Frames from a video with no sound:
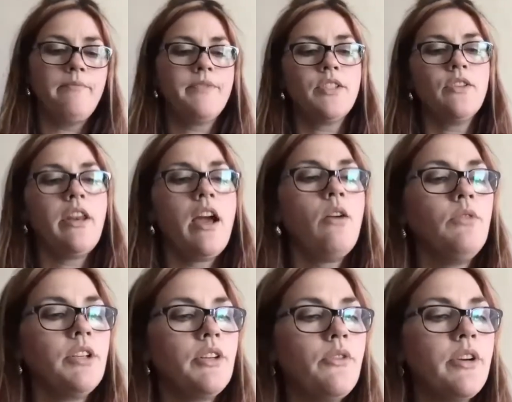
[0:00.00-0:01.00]
So now
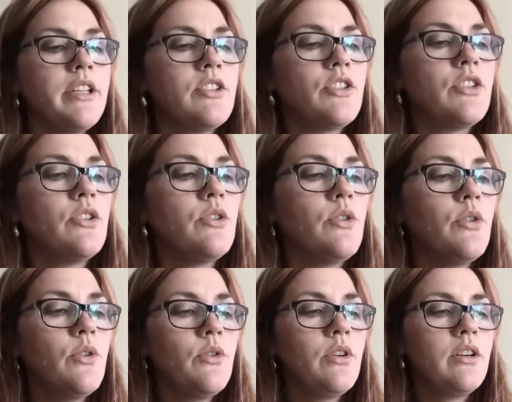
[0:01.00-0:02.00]
we're going
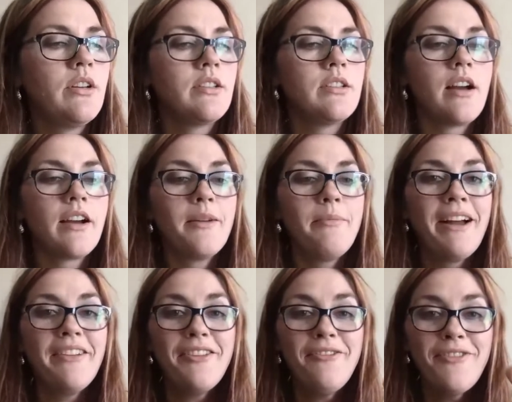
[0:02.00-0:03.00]
to talk
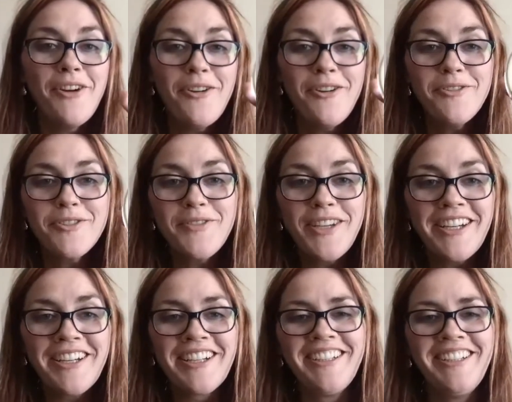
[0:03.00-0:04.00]
about the
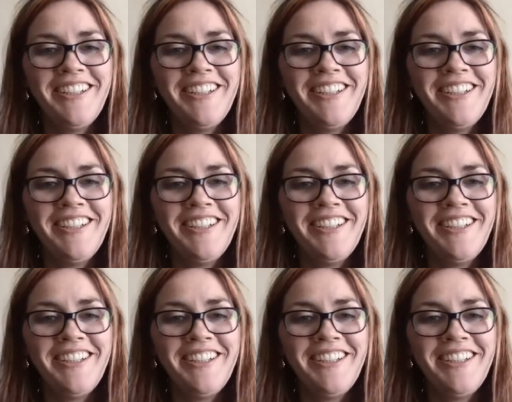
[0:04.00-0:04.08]
photosphere.